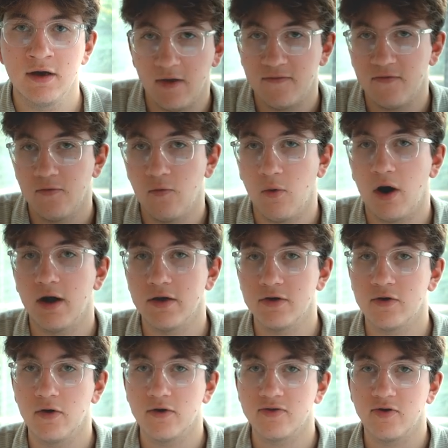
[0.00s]
If you want, you
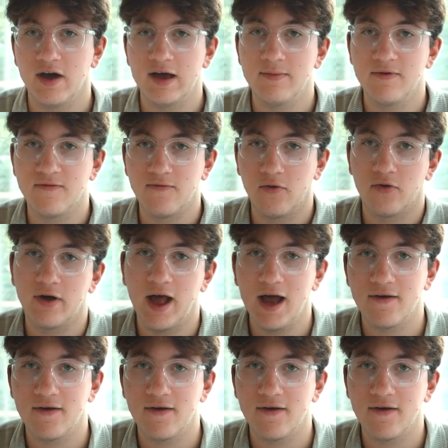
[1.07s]
can also add before and